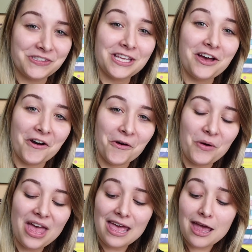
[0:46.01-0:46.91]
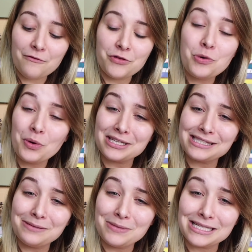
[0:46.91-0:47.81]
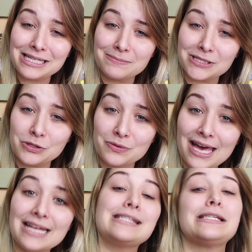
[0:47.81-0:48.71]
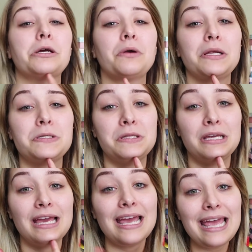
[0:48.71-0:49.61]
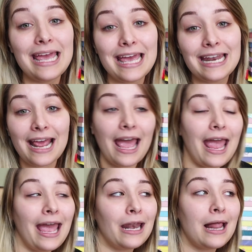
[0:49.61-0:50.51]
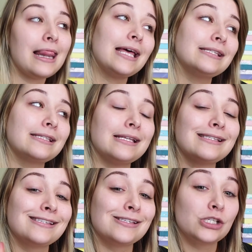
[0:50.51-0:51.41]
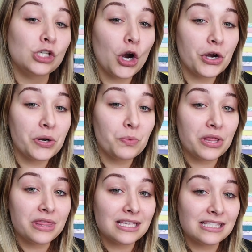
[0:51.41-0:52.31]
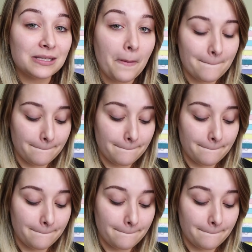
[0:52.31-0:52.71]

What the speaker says: so if you want to see me attempt to do that, stick around to the end and let's get started with this